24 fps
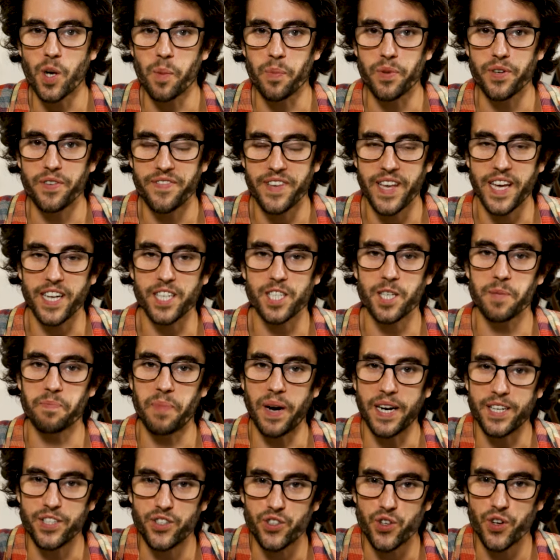couple of years
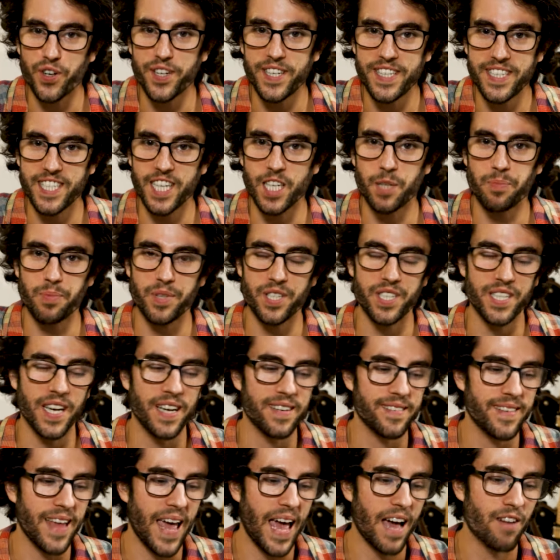by
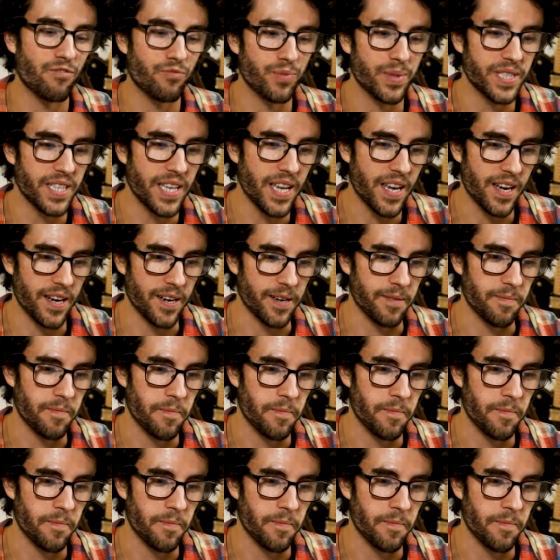36% every year.